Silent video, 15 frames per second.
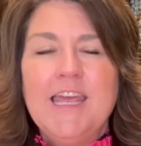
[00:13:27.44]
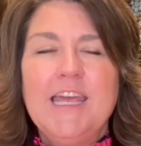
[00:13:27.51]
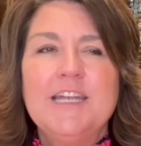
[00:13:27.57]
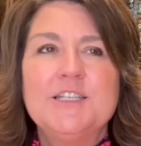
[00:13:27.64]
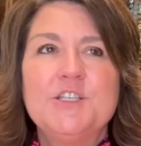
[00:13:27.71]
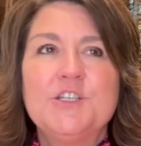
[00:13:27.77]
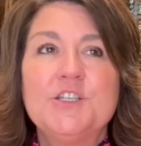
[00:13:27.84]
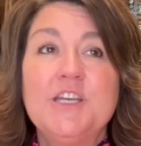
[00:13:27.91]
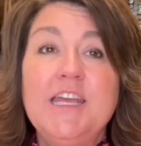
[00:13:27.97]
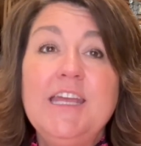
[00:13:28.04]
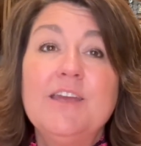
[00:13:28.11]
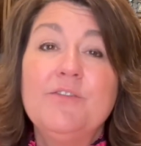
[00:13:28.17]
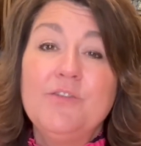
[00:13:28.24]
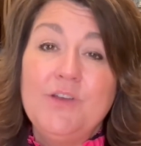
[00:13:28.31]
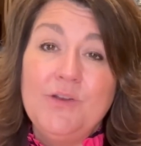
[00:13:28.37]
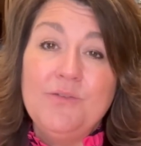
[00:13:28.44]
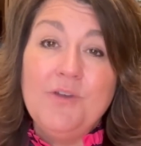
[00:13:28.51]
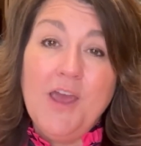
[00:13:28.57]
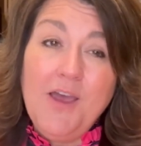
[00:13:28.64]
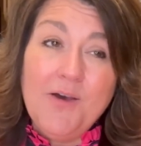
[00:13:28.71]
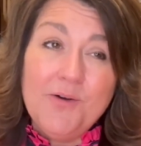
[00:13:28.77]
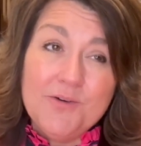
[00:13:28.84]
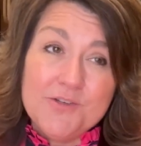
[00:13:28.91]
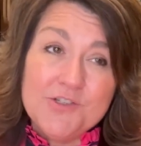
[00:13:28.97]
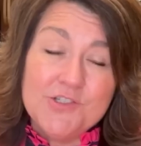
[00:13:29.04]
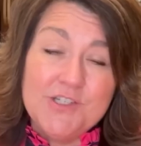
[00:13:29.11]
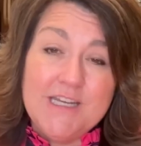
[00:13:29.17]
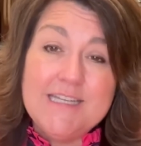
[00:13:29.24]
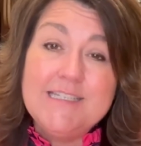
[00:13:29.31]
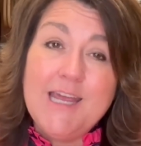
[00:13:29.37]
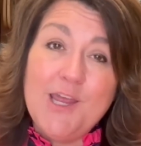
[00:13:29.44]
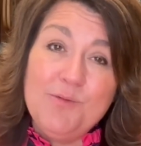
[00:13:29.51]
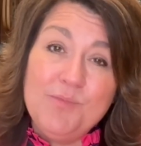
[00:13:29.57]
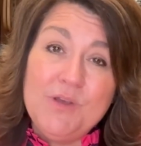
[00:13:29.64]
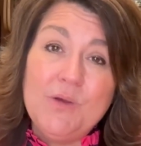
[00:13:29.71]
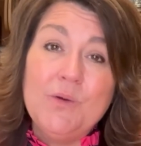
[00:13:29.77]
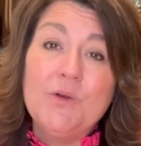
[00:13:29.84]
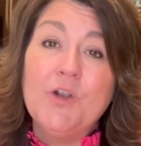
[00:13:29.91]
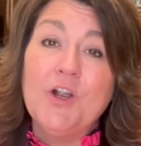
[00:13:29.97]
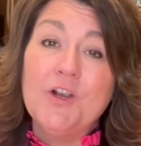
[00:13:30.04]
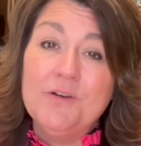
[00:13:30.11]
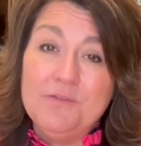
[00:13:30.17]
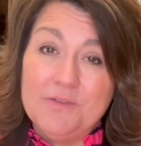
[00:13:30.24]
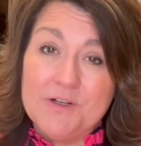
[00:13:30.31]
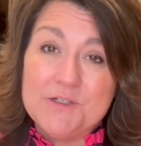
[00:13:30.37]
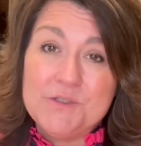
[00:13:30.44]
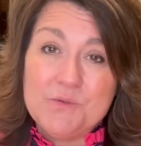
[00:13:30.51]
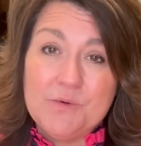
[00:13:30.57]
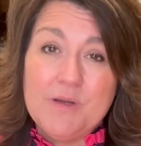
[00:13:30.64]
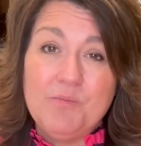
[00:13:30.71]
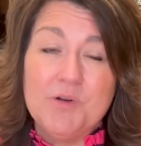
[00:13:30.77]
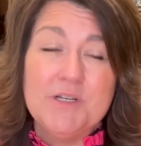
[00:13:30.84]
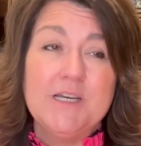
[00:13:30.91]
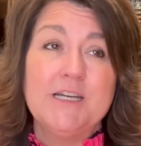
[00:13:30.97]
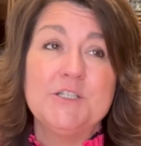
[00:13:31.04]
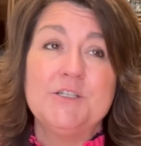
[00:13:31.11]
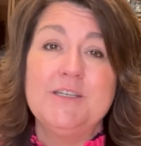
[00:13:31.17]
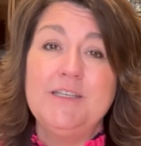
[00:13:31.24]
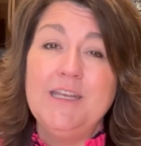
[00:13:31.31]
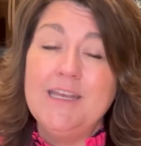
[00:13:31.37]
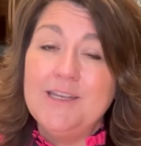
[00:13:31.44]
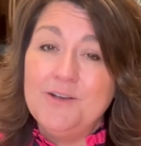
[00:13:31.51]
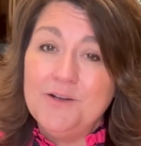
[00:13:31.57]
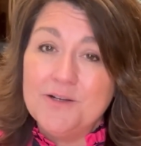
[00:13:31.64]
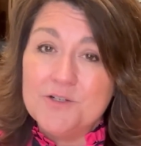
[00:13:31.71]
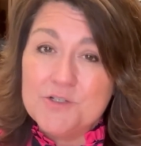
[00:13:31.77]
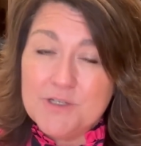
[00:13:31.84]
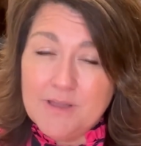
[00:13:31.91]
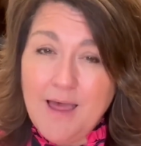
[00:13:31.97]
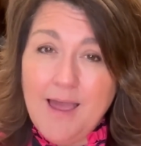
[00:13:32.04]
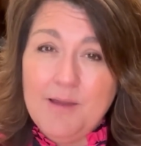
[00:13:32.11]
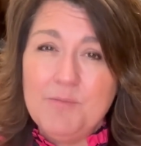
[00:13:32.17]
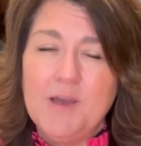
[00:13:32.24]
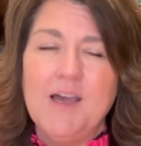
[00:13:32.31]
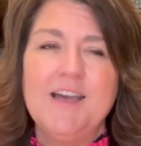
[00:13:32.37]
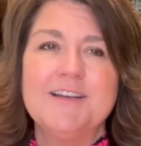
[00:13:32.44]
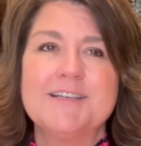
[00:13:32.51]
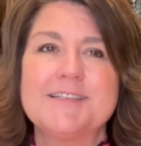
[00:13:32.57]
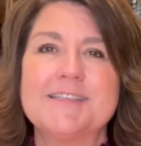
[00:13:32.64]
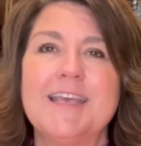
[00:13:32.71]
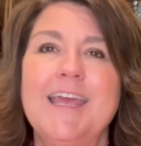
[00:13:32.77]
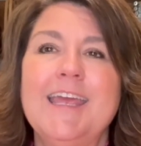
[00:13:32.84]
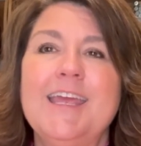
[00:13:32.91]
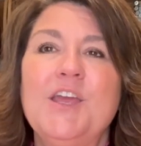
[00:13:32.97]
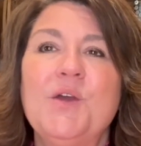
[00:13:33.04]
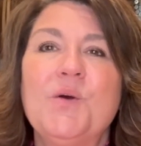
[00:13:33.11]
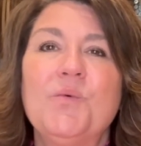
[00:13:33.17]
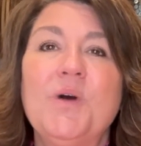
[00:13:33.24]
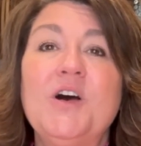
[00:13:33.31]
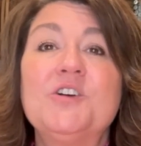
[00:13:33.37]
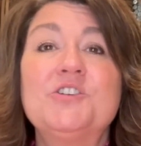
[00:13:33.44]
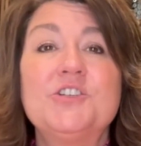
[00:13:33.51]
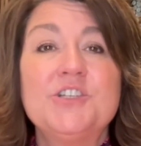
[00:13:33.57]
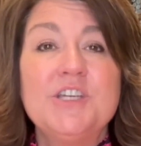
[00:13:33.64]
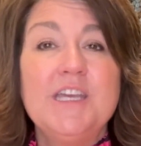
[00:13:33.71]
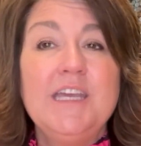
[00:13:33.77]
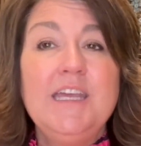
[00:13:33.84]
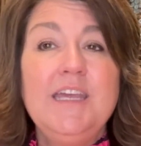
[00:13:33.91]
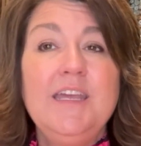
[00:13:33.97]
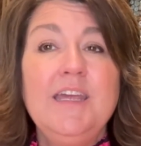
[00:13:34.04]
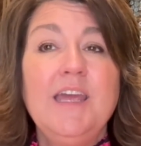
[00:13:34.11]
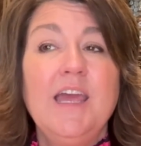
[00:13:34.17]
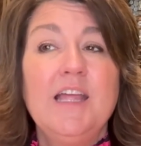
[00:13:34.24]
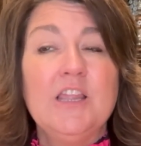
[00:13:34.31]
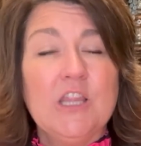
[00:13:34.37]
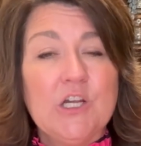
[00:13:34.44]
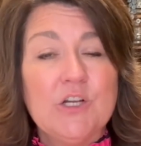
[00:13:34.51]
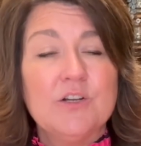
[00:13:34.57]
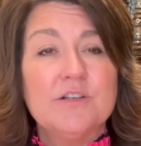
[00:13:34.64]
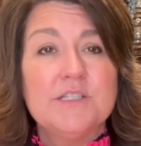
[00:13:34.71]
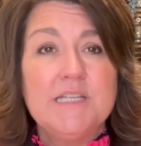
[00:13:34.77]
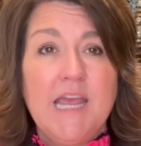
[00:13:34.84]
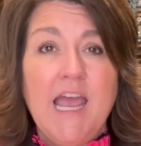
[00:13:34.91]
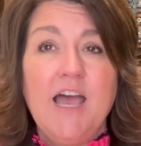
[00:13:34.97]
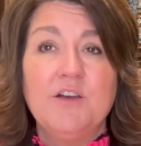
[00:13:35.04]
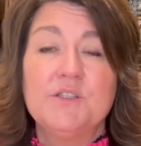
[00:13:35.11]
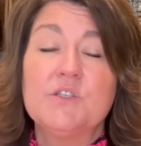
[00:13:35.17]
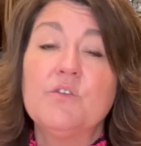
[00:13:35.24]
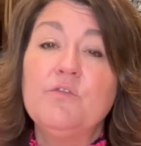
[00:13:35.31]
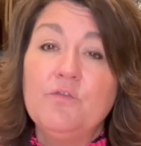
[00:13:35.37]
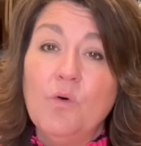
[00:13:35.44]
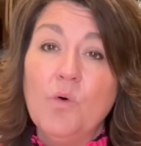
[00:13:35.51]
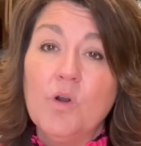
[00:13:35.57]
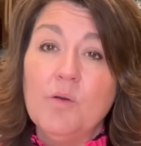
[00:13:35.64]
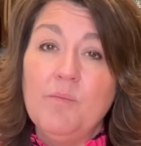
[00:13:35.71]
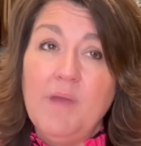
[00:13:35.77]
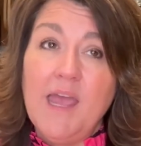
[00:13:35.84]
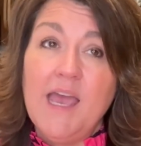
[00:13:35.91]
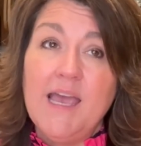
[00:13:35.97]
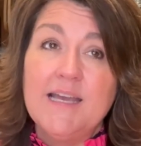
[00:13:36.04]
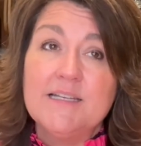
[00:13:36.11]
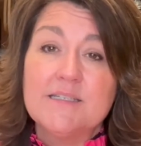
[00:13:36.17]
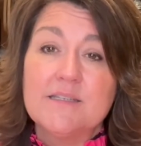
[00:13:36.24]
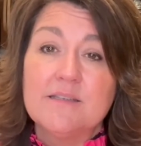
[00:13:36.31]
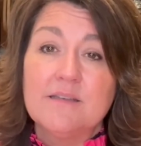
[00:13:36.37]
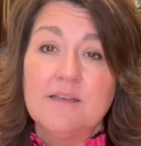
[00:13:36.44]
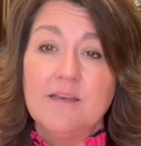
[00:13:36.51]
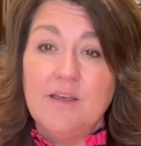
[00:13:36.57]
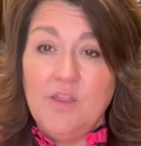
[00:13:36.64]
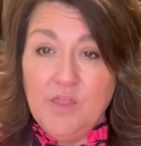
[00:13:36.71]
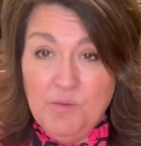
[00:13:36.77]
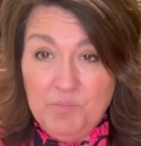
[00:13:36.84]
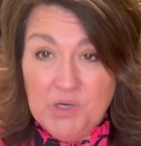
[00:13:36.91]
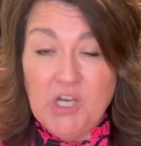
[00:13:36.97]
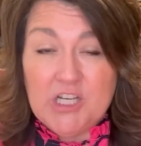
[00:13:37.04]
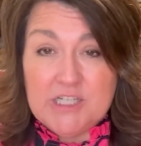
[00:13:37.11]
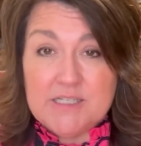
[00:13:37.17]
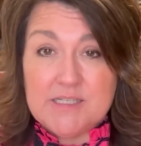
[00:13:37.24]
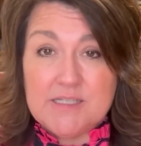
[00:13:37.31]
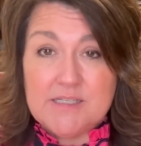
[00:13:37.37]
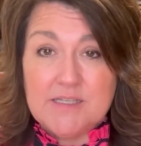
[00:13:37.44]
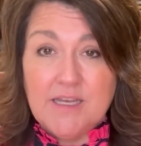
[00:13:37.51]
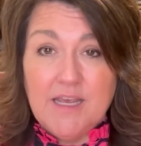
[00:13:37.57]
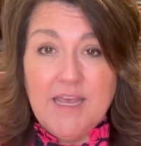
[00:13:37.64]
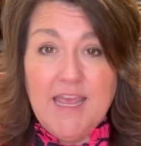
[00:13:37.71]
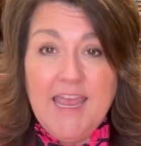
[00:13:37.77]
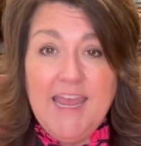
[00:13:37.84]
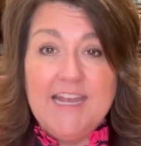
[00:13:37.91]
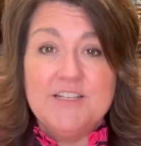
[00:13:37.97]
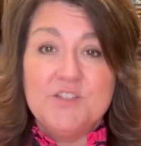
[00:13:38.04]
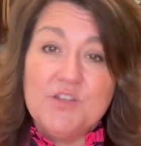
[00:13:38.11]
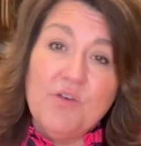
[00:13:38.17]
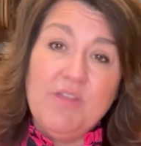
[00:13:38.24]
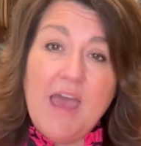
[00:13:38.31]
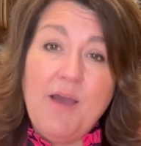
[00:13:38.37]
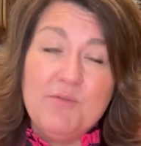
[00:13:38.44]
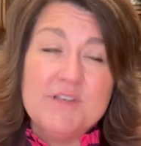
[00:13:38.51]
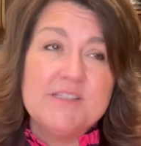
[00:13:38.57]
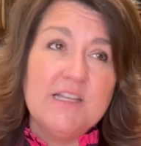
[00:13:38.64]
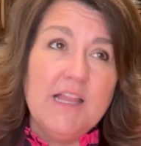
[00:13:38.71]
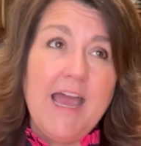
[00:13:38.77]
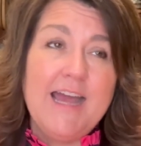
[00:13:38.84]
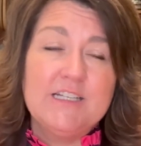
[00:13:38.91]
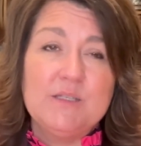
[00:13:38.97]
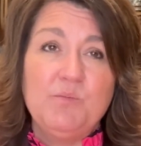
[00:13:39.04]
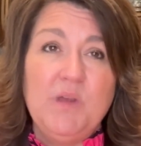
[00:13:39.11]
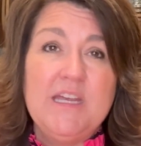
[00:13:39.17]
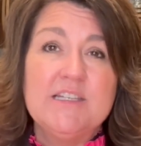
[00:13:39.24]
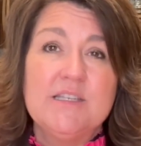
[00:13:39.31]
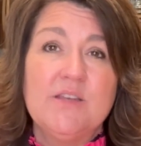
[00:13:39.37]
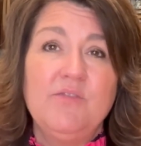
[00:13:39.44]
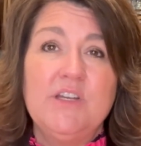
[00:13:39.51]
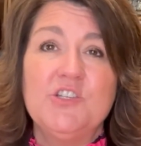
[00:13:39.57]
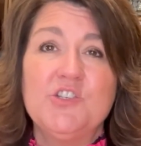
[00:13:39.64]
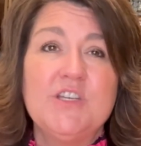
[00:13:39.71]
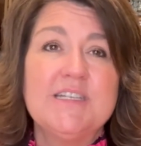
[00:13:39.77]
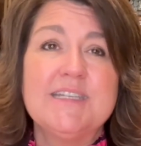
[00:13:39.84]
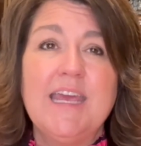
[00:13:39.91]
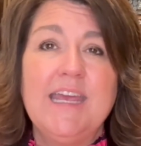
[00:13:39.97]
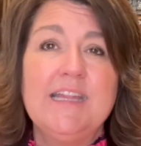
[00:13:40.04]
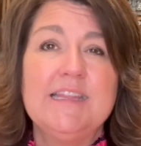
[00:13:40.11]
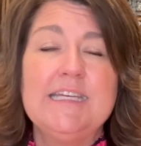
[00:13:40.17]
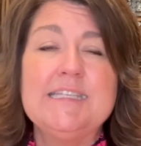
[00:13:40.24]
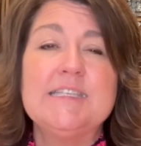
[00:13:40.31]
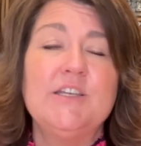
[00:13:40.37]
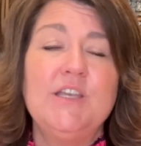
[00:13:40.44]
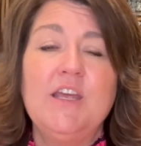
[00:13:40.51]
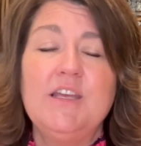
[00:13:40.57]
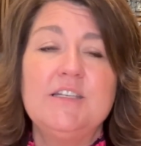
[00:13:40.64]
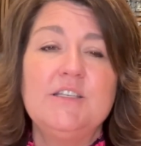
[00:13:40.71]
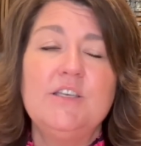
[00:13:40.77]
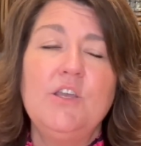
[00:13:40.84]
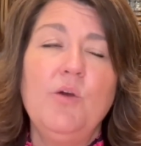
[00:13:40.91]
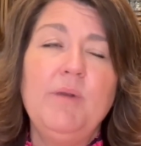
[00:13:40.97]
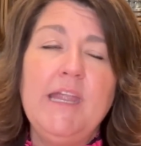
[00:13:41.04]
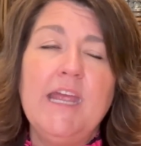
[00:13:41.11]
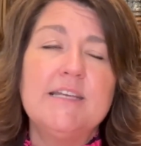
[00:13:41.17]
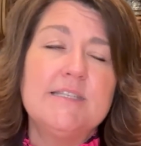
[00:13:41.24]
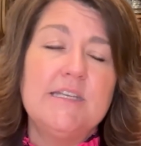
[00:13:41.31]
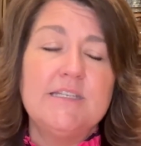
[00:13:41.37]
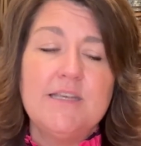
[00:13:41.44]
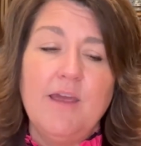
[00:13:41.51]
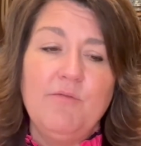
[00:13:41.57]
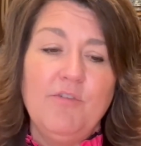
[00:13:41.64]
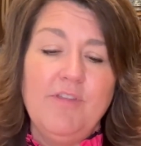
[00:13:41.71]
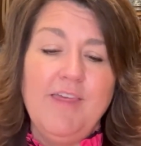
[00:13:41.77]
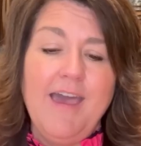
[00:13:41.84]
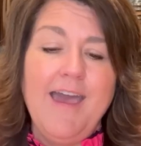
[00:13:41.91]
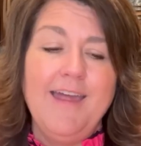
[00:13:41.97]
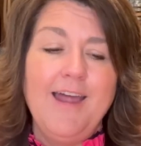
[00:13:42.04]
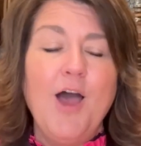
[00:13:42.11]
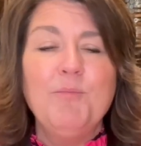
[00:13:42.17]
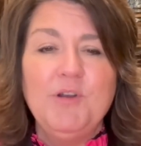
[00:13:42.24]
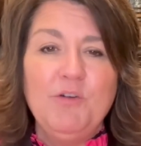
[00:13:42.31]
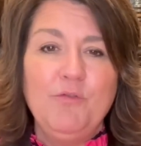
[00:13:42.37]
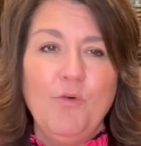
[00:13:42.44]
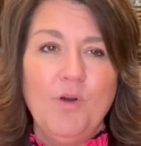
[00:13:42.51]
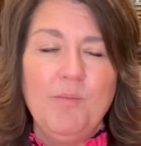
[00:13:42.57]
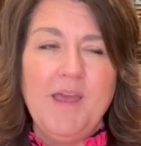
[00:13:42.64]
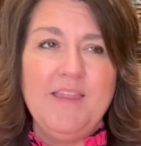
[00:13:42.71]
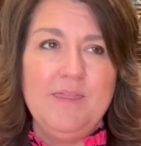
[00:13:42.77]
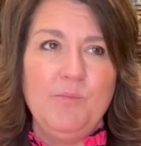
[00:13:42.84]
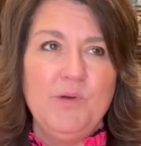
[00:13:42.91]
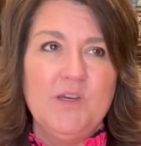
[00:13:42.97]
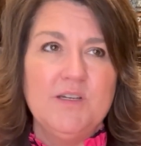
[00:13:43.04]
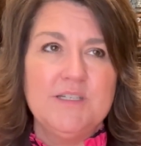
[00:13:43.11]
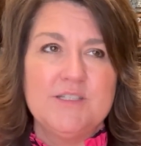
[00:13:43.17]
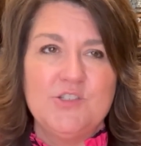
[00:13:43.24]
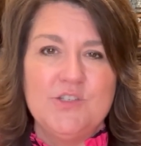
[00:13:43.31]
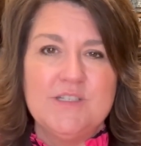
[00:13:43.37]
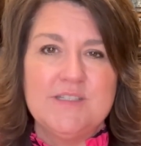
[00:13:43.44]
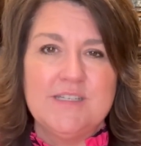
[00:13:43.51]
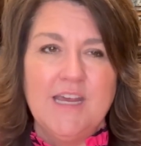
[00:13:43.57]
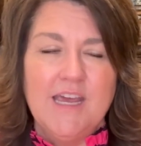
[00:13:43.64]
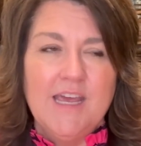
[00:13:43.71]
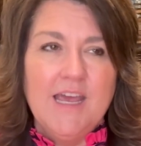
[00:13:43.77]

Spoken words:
And she, if you know, she debuted her first reproduction in her July box. Well, she learned how to format the books. And so that was the last piece of it. And she's like, listen, nobody has any time for that. I'm going to format the books. Just,